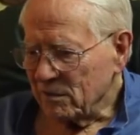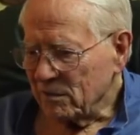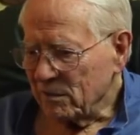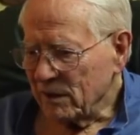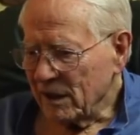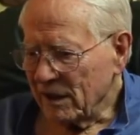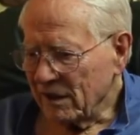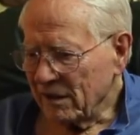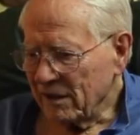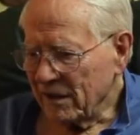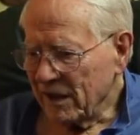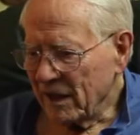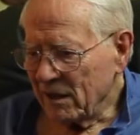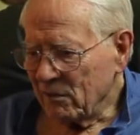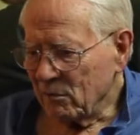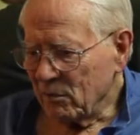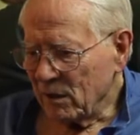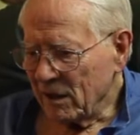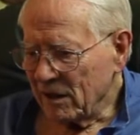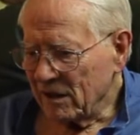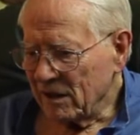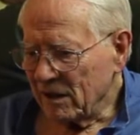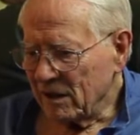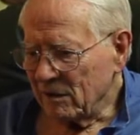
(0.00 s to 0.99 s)
My
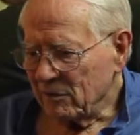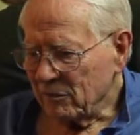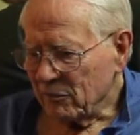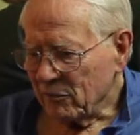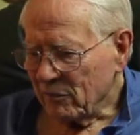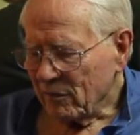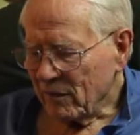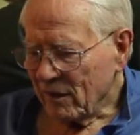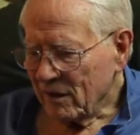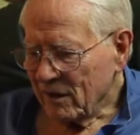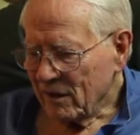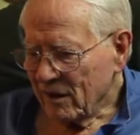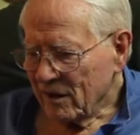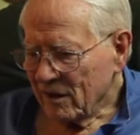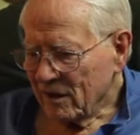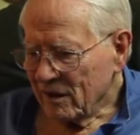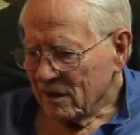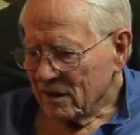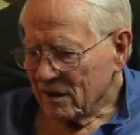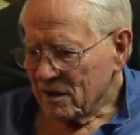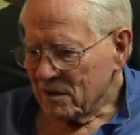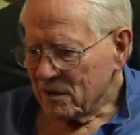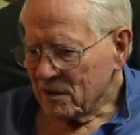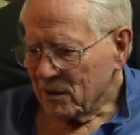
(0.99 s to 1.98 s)
grandmother,
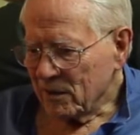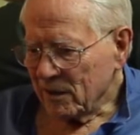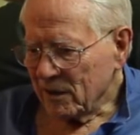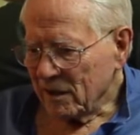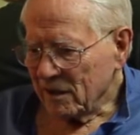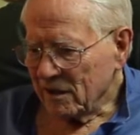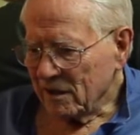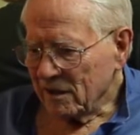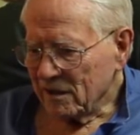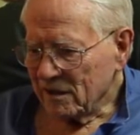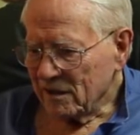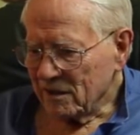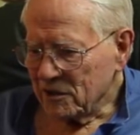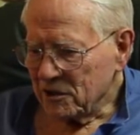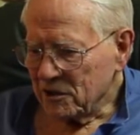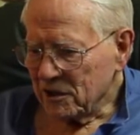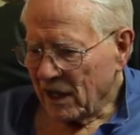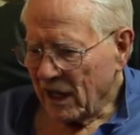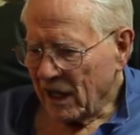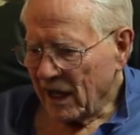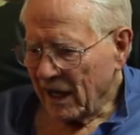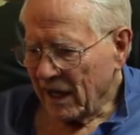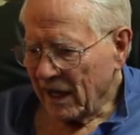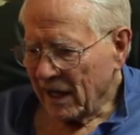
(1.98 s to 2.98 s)
sweet,
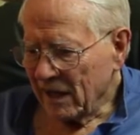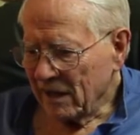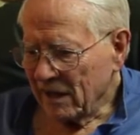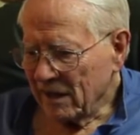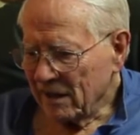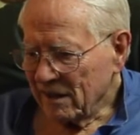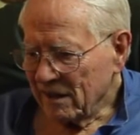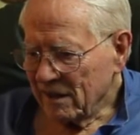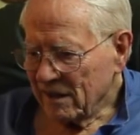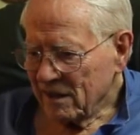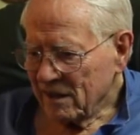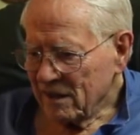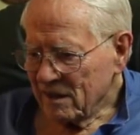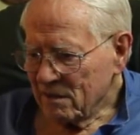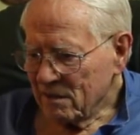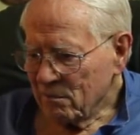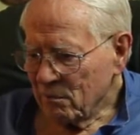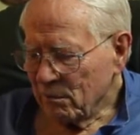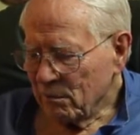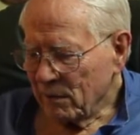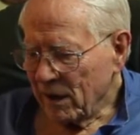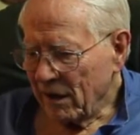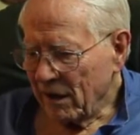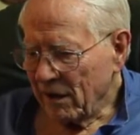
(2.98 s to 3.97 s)
shy,
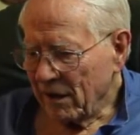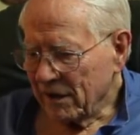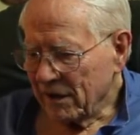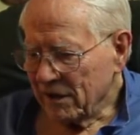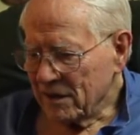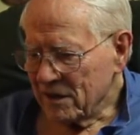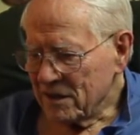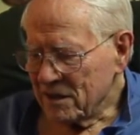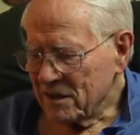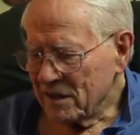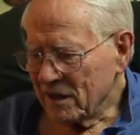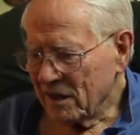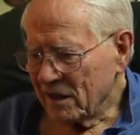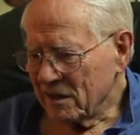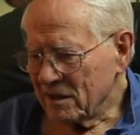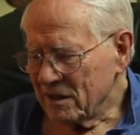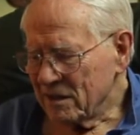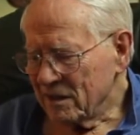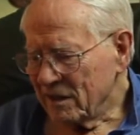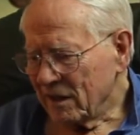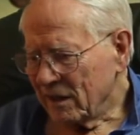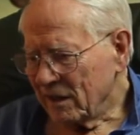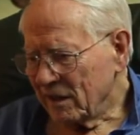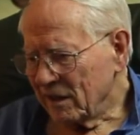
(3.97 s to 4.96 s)
married at
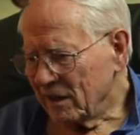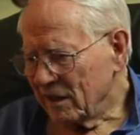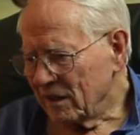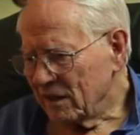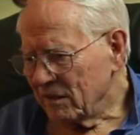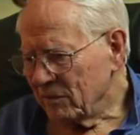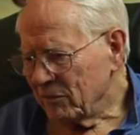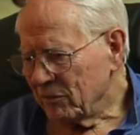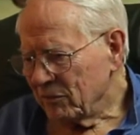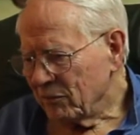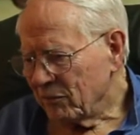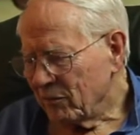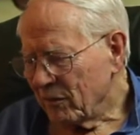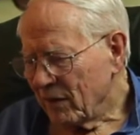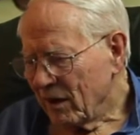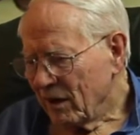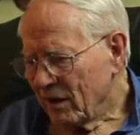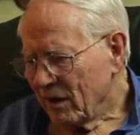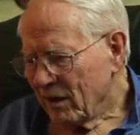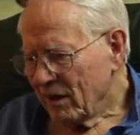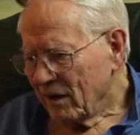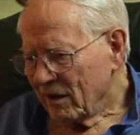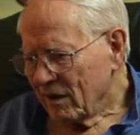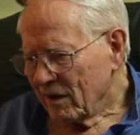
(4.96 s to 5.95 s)
16,
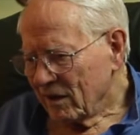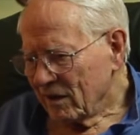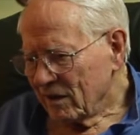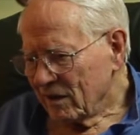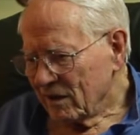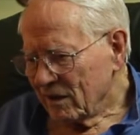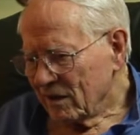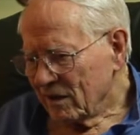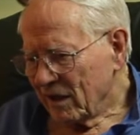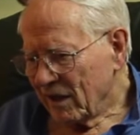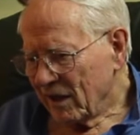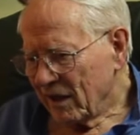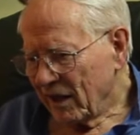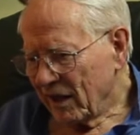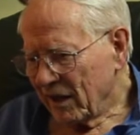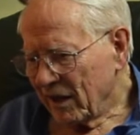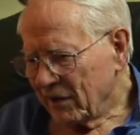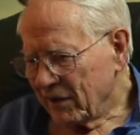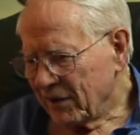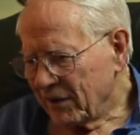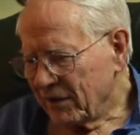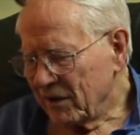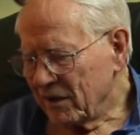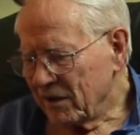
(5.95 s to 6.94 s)

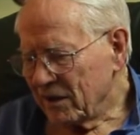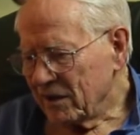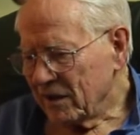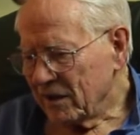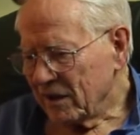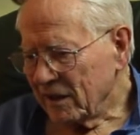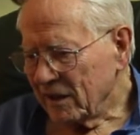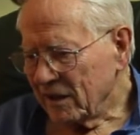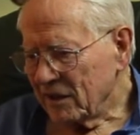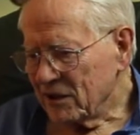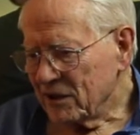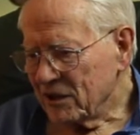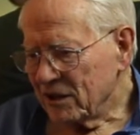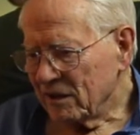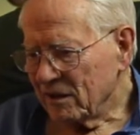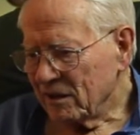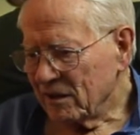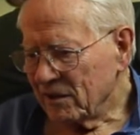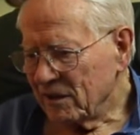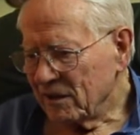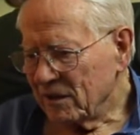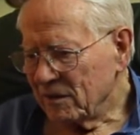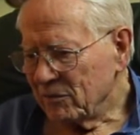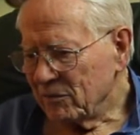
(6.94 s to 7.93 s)
had 13
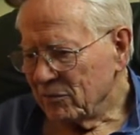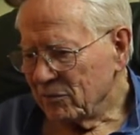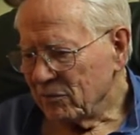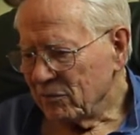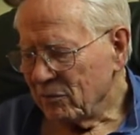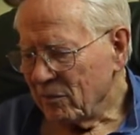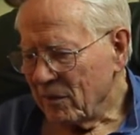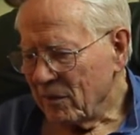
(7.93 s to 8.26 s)
children.